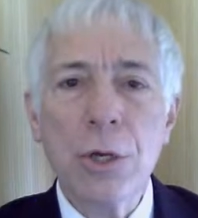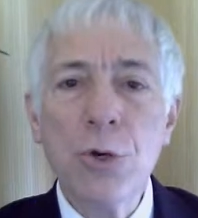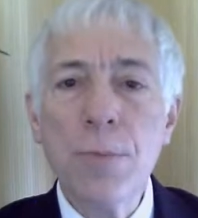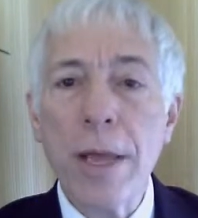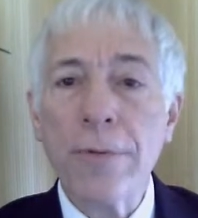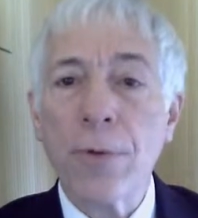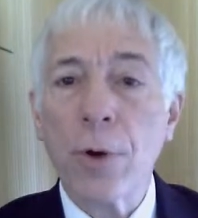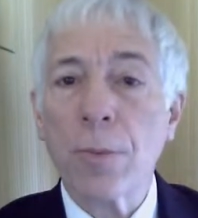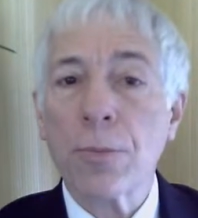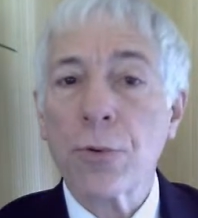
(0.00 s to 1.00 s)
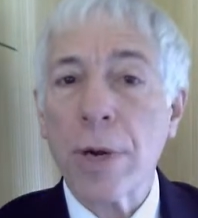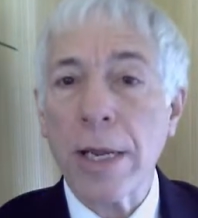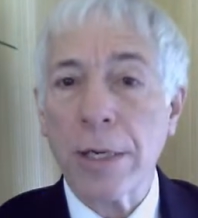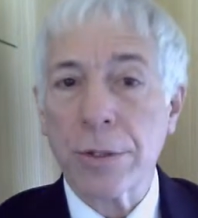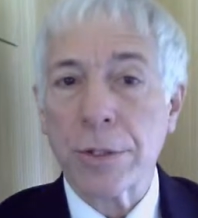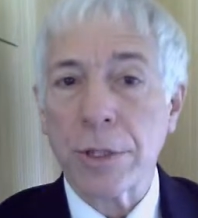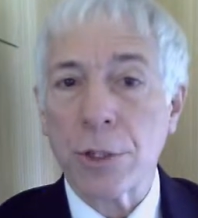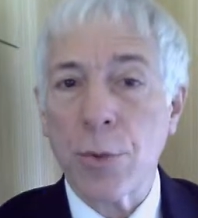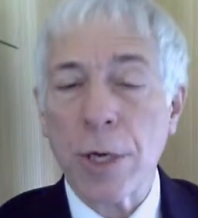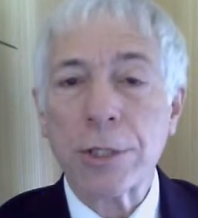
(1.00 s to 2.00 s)
You may fall prey to
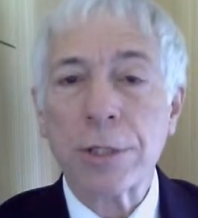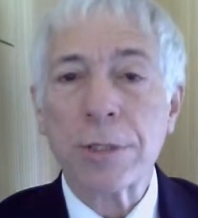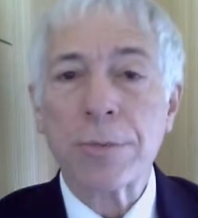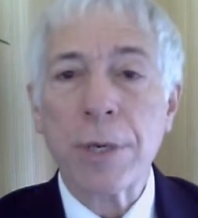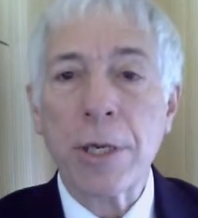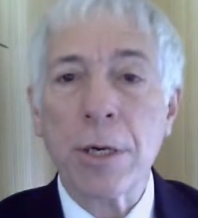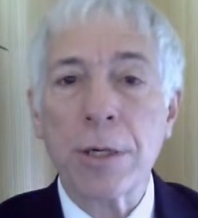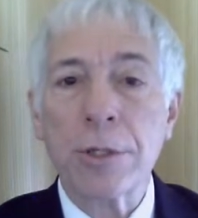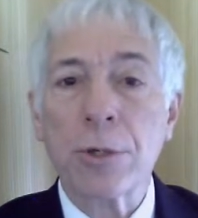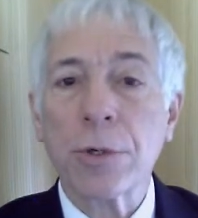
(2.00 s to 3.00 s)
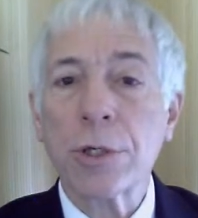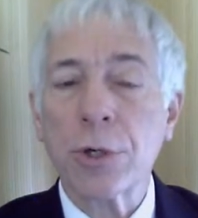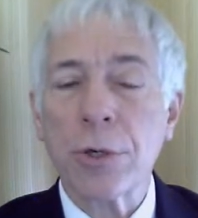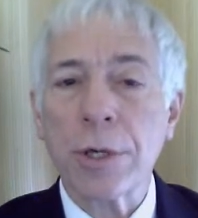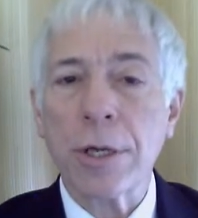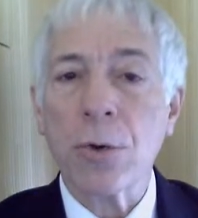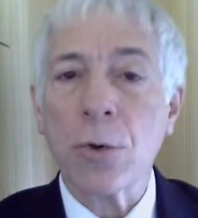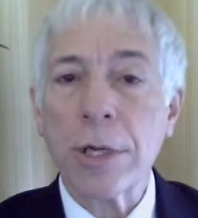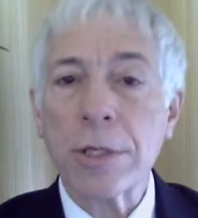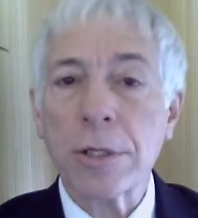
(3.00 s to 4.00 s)
such questions because your attorney
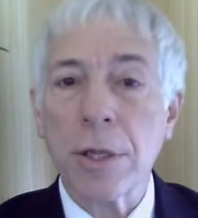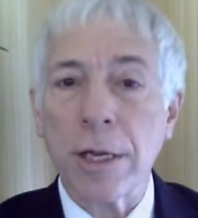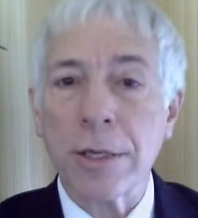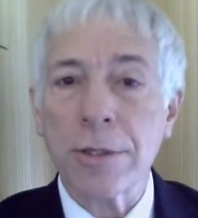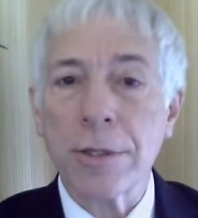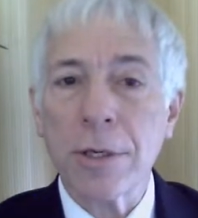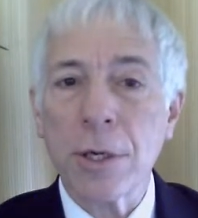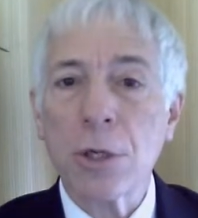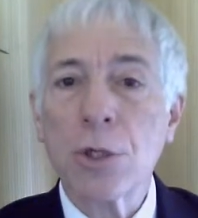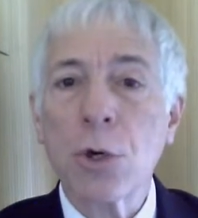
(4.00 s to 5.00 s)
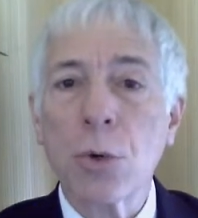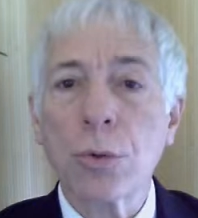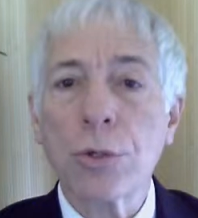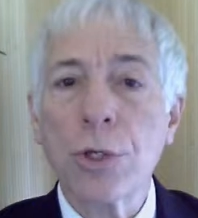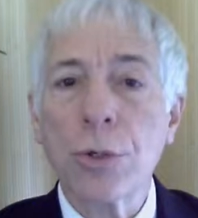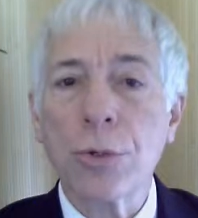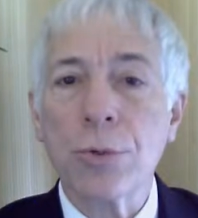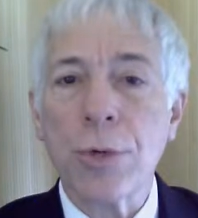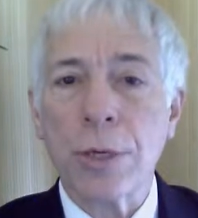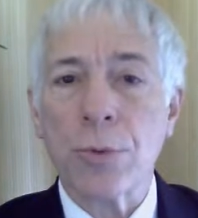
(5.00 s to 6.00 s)
or his client told
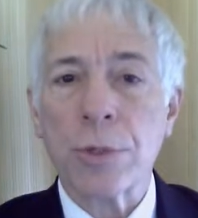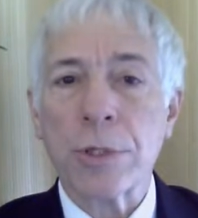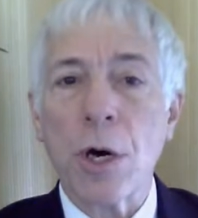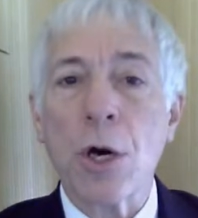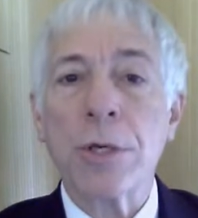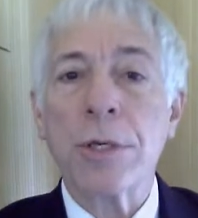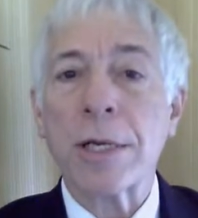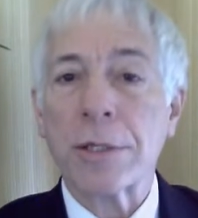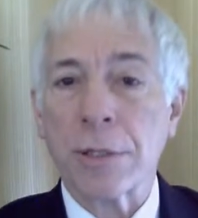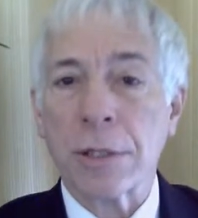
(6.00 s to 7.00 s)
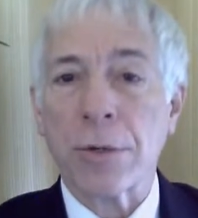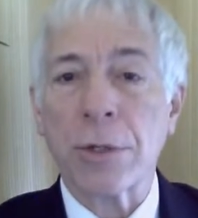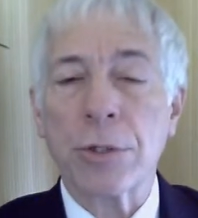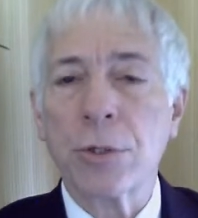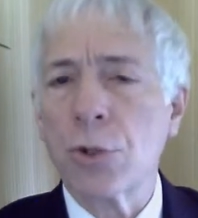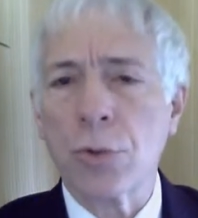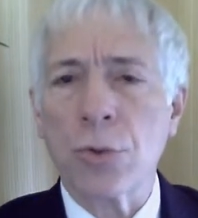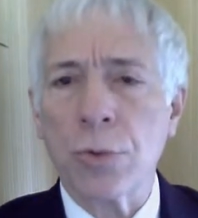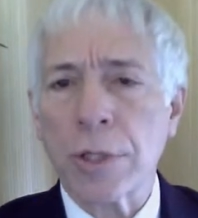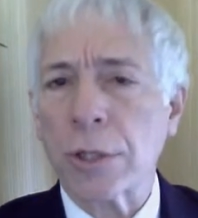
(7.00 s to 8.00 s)
you it was unnecessary to
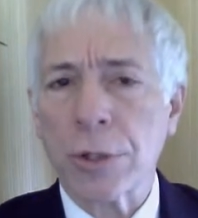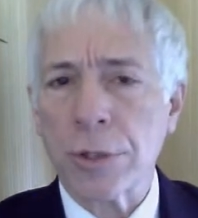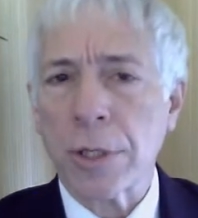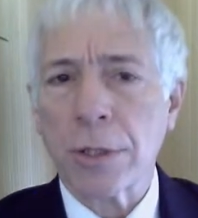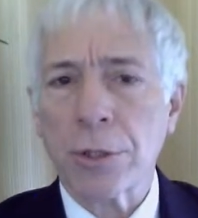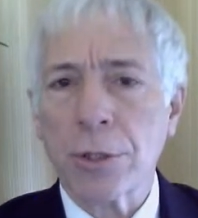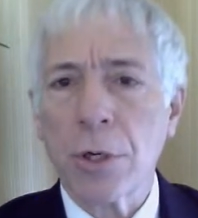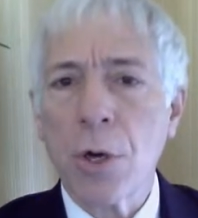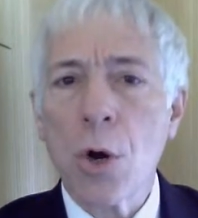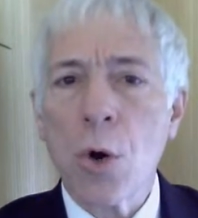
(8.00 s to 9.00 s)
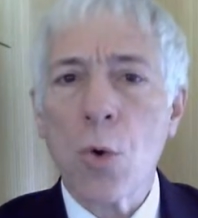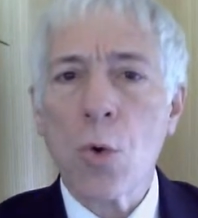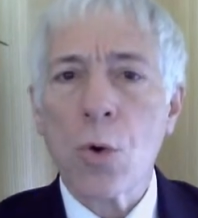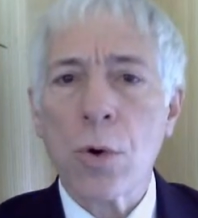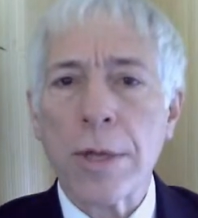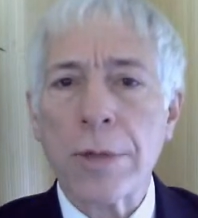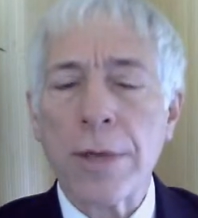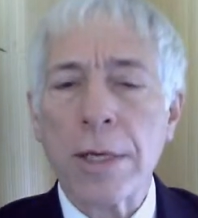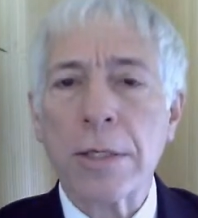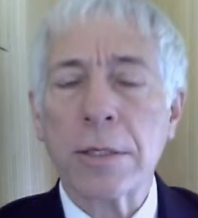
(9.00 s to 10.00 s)
do such and such, or that
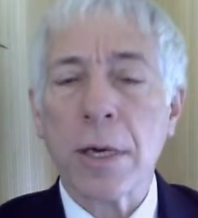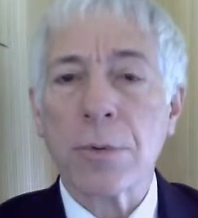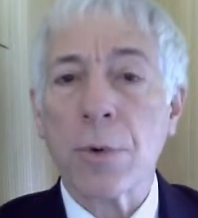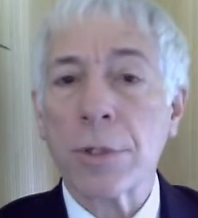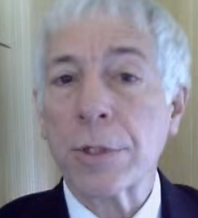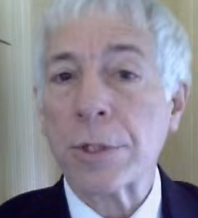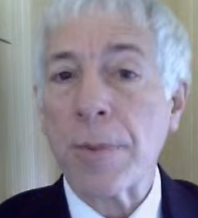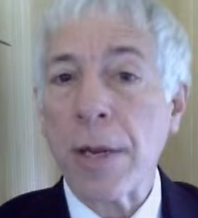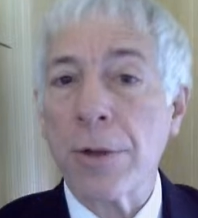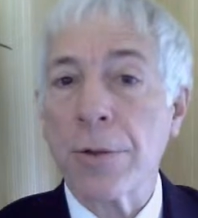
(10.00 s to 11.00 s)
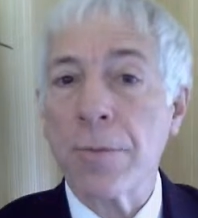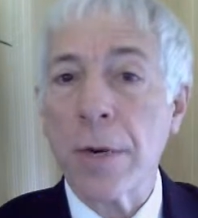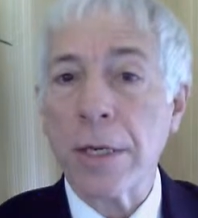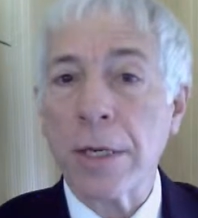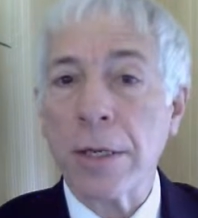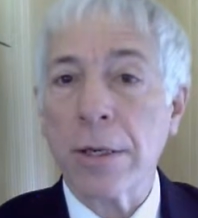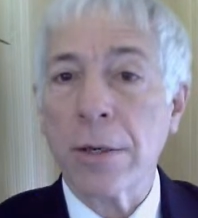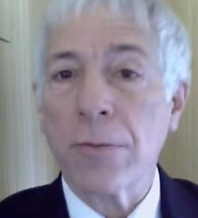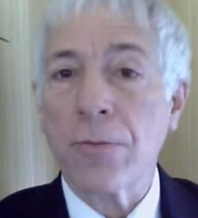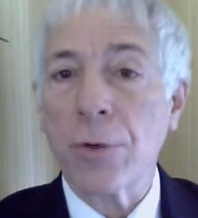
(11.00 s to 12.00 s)
they did not want to spend the money
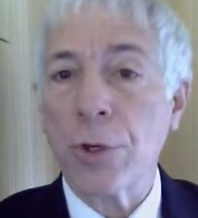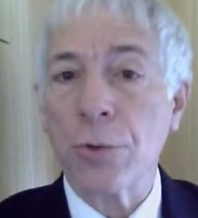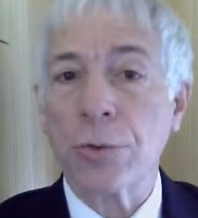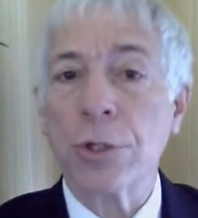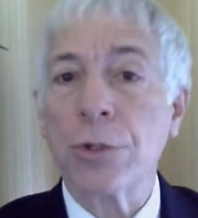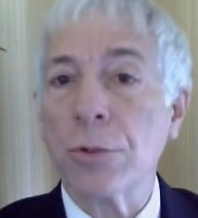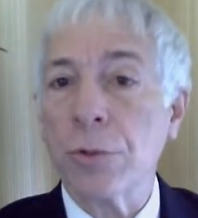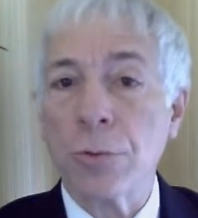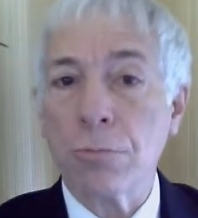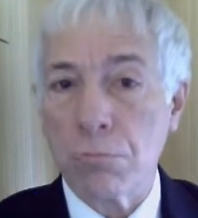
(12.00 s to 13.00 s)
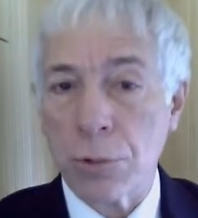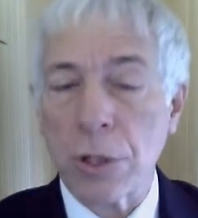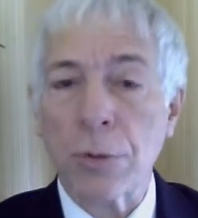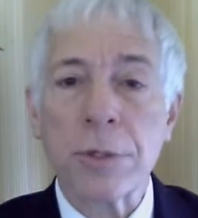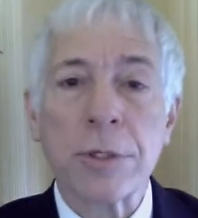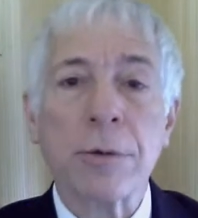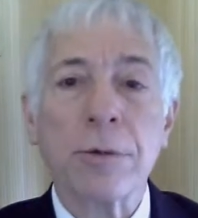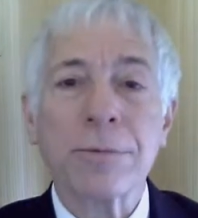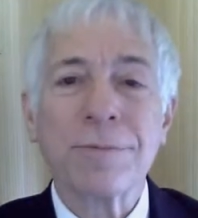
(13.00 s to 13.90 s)
for you to do so and so.